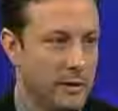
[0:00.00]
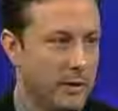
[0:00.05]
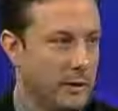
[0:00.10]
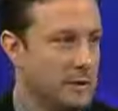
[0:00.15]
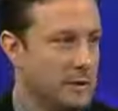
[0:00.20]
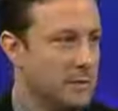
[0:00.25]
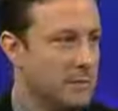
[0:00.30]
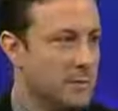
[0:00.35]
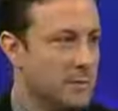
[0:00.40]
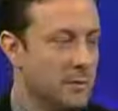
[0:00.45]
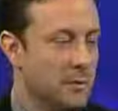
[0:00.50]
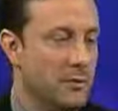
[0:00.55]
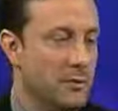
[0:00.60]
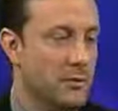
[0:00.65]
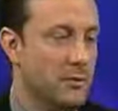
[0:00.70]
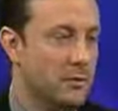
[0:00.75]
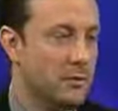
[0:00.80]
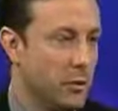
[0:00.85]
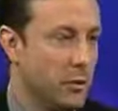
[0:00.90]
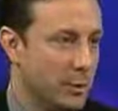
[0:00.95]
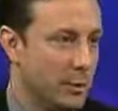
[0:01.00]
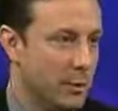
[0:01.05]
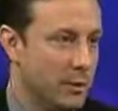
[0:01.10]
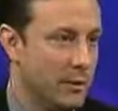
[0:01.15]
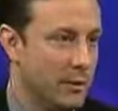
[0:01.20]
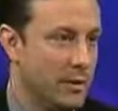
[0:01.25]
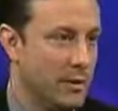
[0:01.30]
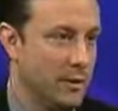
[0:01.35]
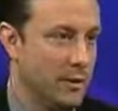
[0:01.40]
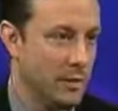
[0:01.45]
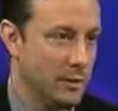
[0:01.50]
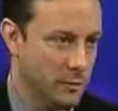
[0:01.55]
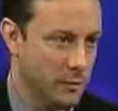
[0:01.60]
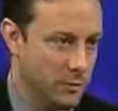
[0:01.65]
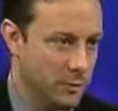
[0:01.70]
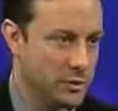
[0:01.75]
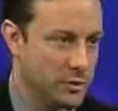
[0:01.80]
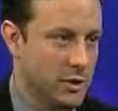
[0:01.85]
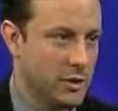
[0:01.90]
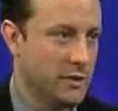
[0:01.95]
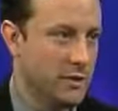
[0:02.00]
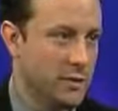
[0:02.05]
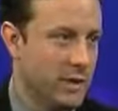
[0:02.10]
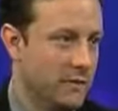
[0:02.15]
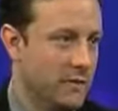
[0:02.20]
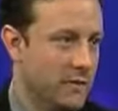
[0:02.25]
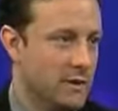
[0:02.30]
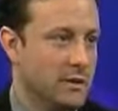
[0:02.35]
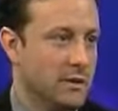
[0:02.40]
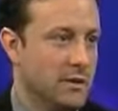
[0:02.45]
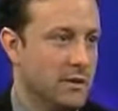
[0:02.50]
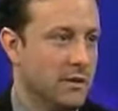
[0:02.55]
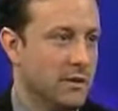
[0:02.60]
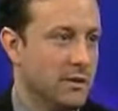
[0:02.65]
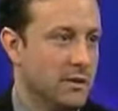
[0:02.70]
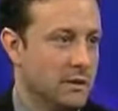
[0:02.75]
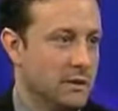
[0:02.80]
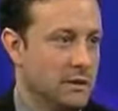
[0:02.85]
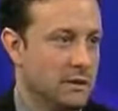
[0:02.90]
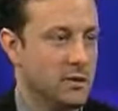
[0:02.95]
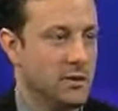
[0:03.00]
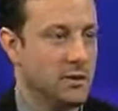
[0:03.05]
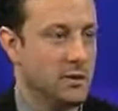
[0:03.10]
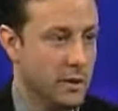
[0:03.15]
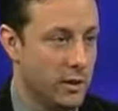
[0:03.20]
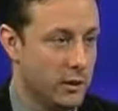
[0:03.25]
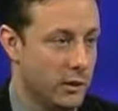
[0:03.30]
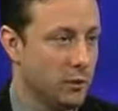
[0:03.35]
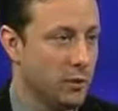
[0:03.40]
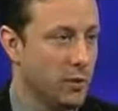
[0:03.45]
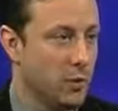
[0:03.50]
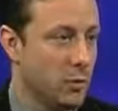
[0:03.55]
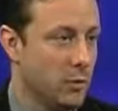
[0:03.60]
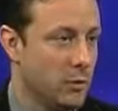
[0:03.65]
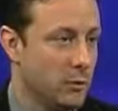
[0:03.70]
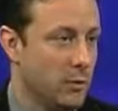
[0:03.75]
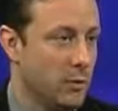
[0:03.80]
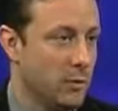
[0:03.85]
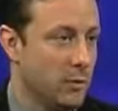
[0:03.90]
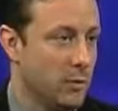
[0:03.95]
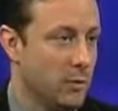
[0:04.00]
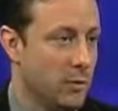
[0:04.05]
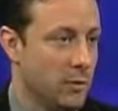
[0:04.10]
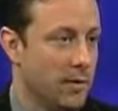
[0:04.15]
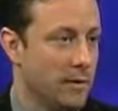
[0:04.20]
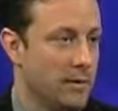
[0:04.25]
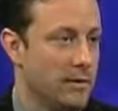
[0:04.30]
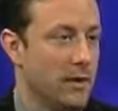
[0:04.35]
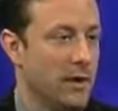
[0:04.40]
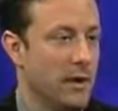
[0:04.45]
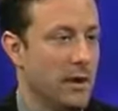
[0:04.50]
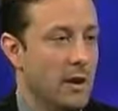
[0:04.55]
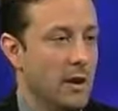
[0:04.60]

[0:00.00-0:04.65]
about it. Some people don't know about it, and I appreciate you having us on here to share more about the brand.